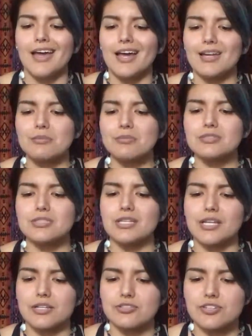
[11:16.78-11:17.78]
Animals and
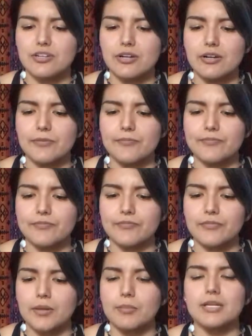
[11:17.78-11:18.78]
nature,
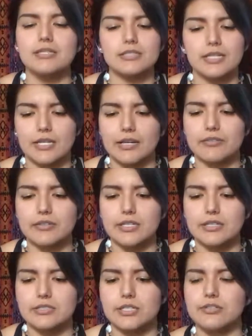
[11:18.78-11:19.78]
because again,
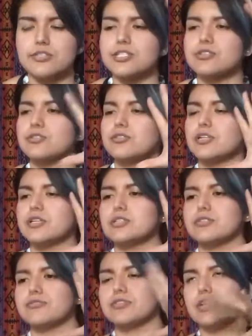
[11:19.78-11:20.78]
everything is energy, so then
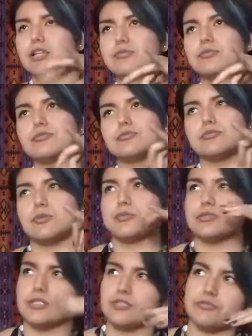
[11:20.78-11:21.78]
different animals
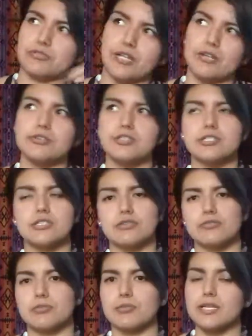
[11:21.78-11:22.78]
represent different energies,
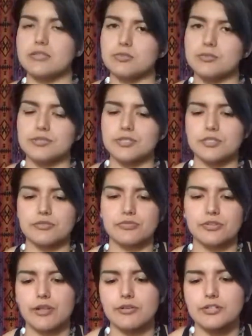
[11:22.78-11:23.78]
different plants represent
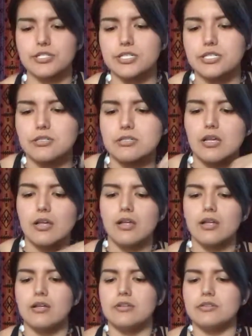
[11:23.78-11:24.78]
different energies,
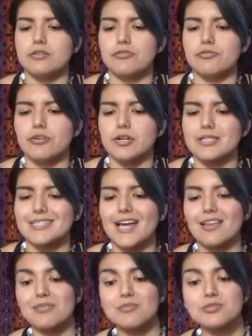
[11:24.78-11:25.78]
different
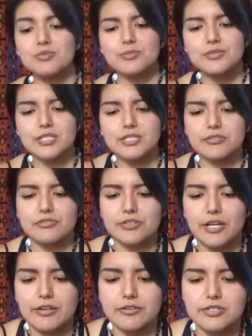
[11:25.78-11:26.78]
elements represent
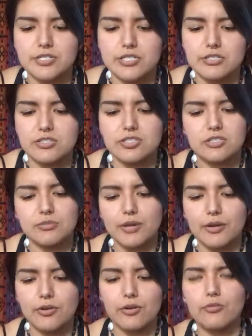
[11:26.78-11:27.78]
different energies. It's just a
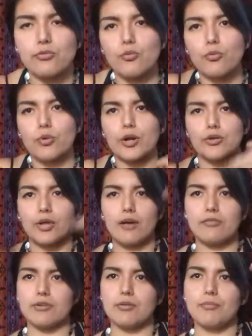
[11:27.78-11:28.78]
matter of where you
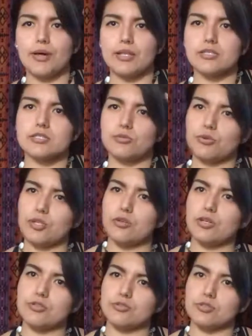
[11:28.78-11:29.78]
have an imbalance and what you
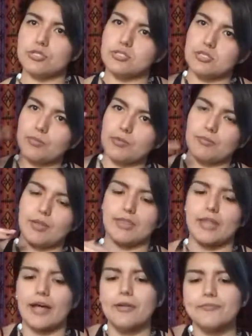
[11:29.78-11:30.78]
can do to supplement
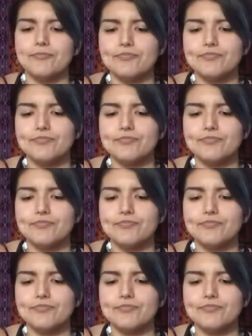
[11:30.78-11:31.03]
that.